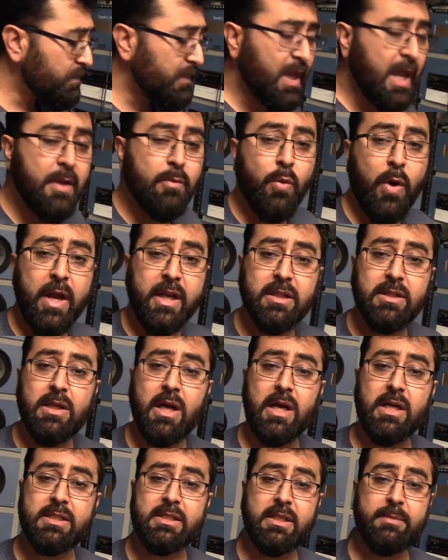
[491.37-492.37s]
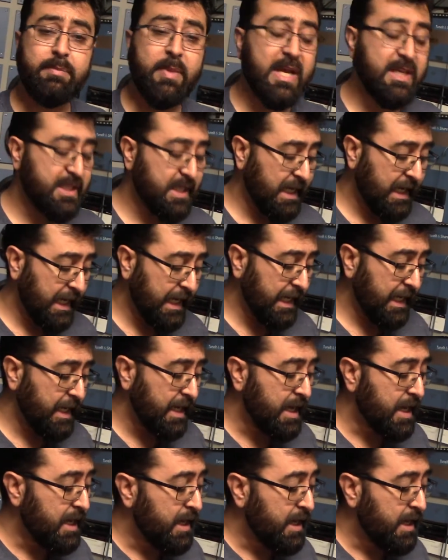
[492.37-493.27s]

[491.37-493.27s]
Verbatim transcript: And what it does, it basically